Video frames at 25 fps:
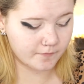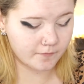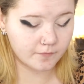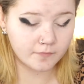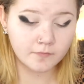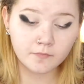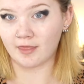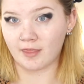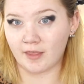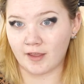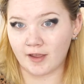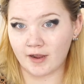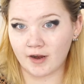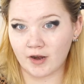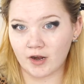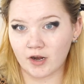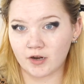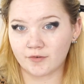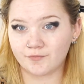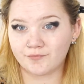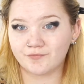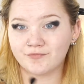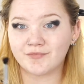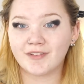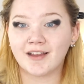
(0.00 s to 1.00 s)

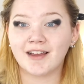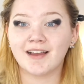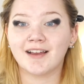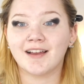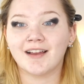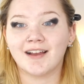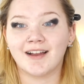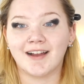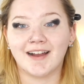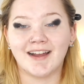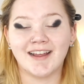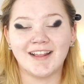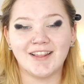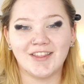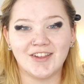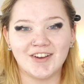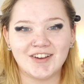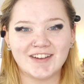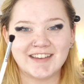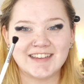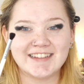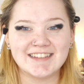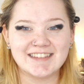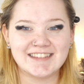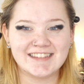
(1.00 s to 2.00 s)
There. I
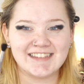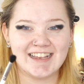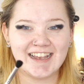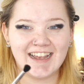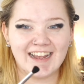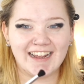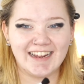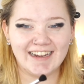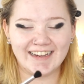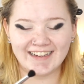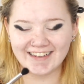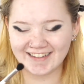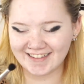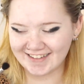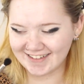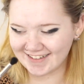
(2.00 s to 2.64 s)
look insane.